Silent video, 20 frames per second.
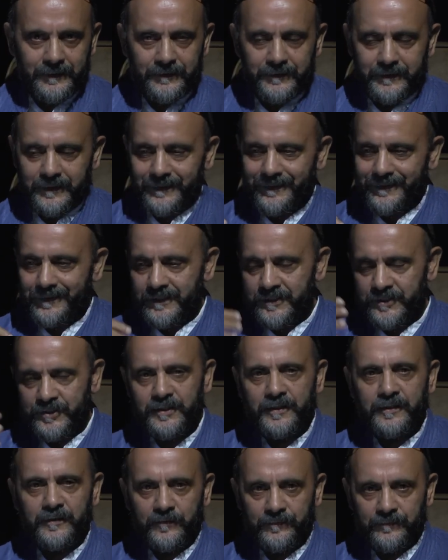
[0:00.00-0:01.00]

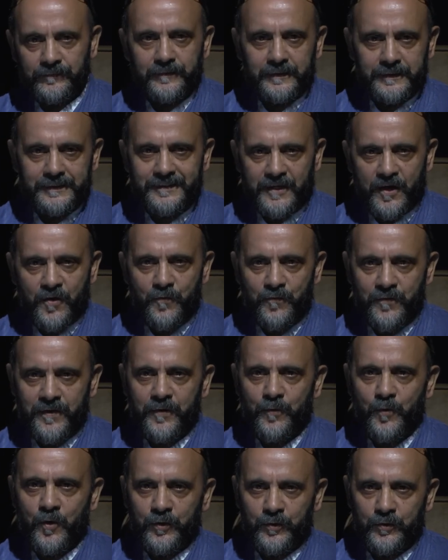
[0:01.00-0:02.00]
generation of some way
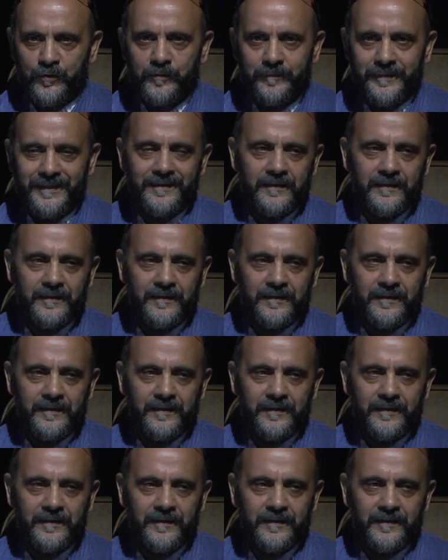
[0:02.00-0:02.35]
wanted to be